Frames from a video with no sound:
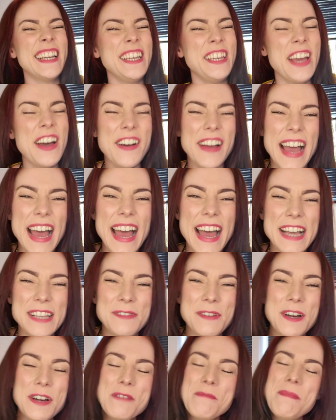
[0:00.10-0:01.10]
Yo guys,
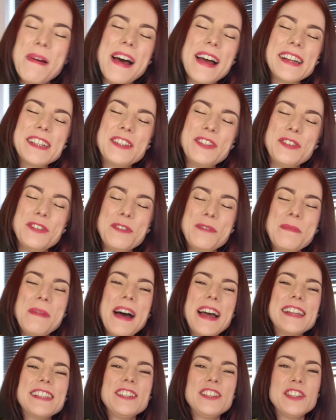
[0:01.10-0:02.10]
welcome back to
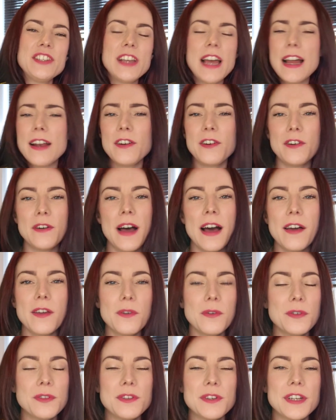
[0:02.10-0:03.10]
my channel. How
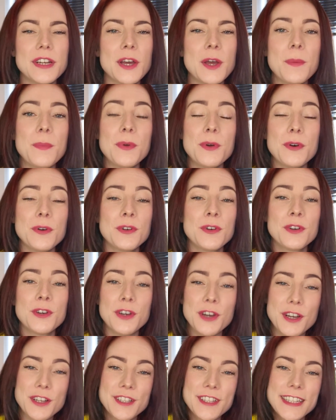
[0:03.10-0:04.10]
you all doing? I hope you're
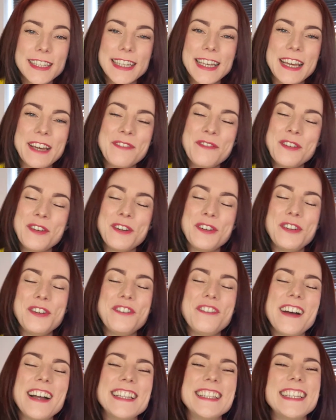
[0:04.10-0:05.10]
good. If you're
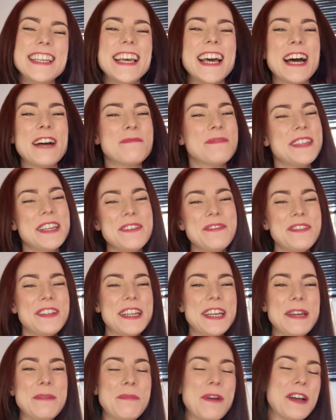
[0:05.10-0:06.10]
new around here, I'm
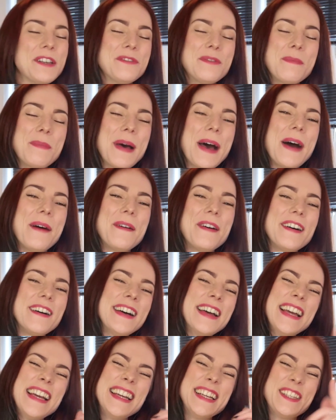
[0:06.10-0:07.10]
Tiffany, Press for Power.
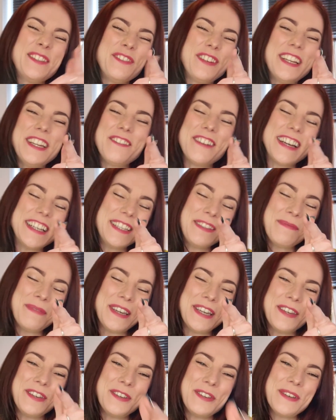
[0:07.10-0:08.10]
It's really great to
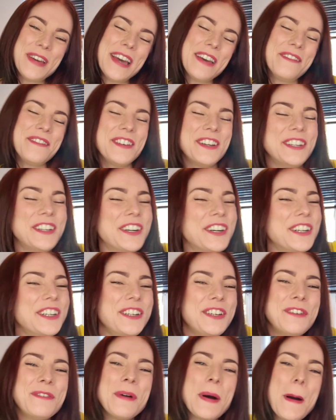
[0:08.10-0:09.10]
meet you. If you're not
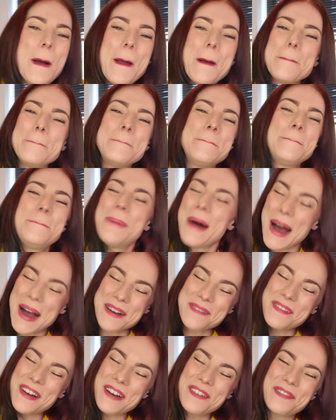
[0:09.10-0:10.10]
new, welcome
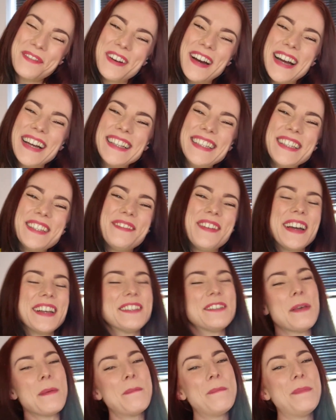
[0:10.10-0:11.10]
back, my friends.
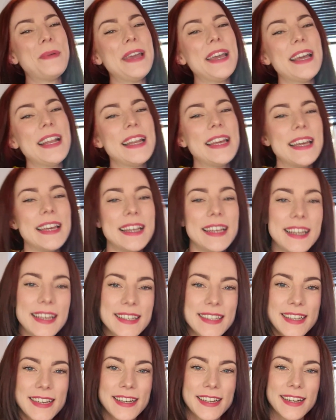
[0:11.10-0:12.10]
Thanks for being here.
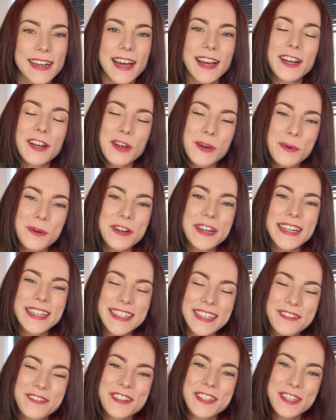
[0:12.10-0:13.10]
Listen, I know we're in a
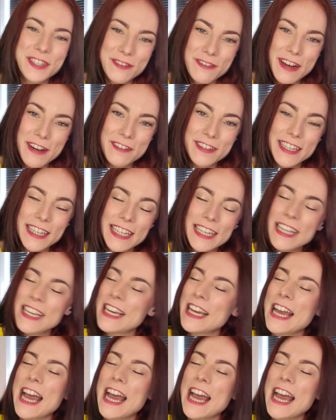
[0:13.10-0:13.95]
different surrounding.